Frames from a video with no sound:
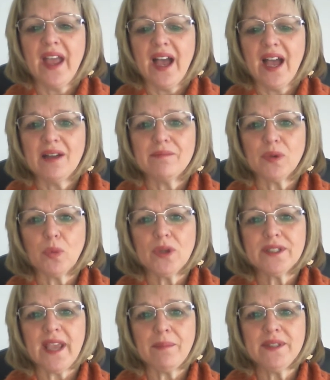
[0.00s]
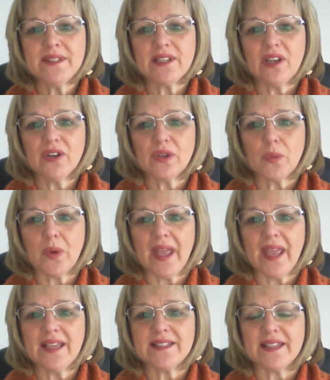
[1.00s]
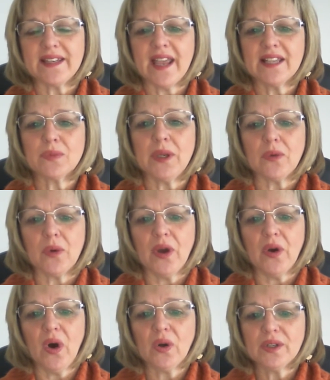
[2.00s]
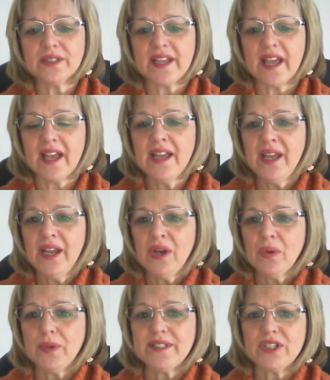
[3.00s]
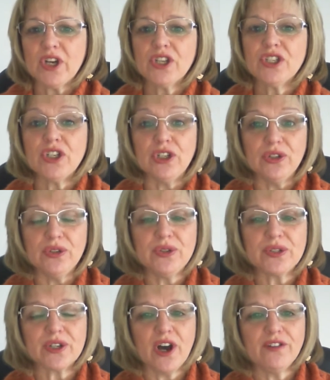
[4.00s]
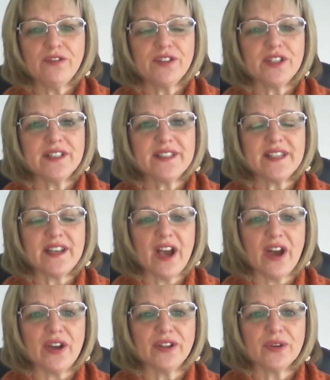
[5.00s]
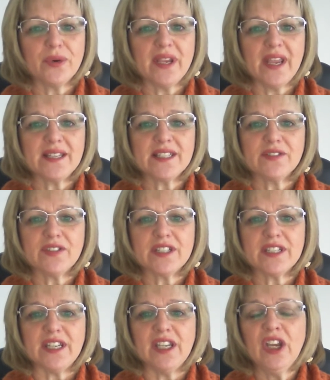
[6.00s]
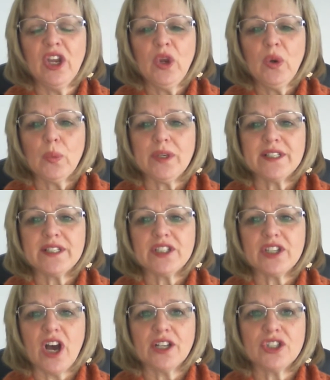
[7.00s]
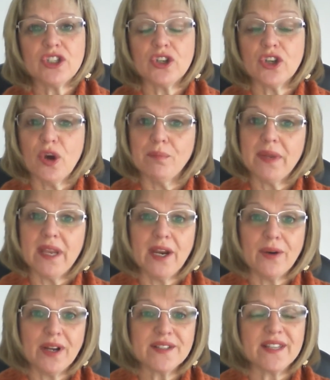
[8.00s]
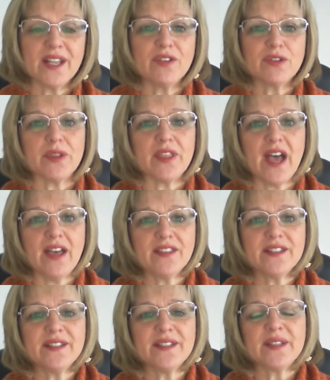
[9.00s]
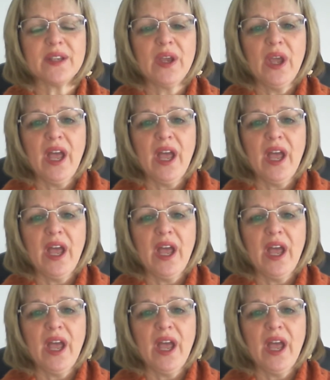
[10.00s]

Um, but what happens along the way is that as we grow older, we start to lose confidence in our own creativity. We start to compare ourselves with others.